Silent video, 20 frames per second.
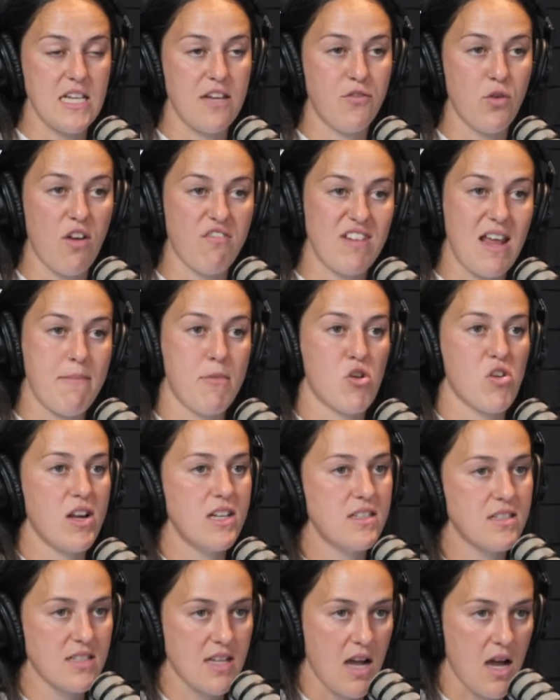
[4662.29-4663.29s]
If you have an MRI
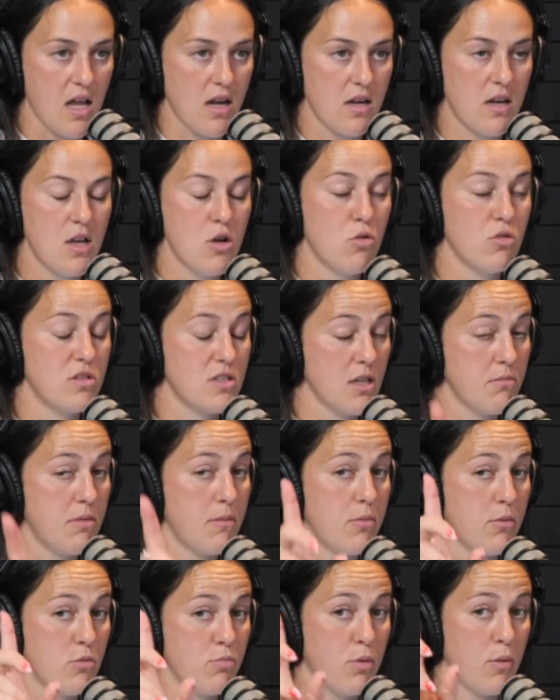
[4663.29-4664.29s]
scan, some
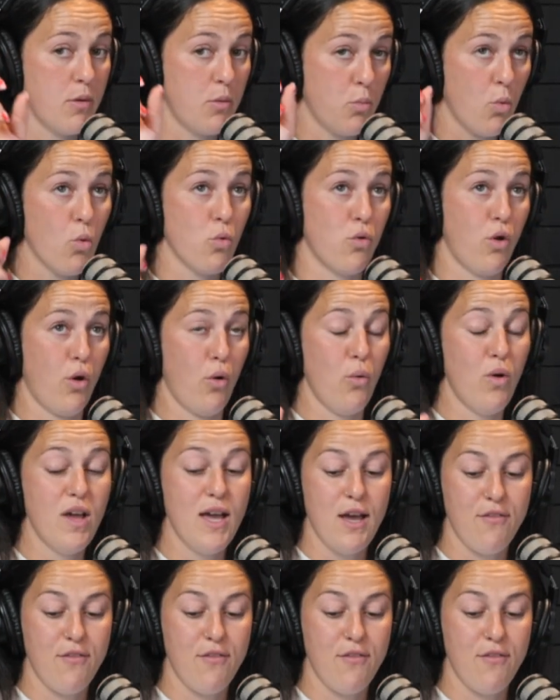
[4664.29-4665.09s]
people probably won't know,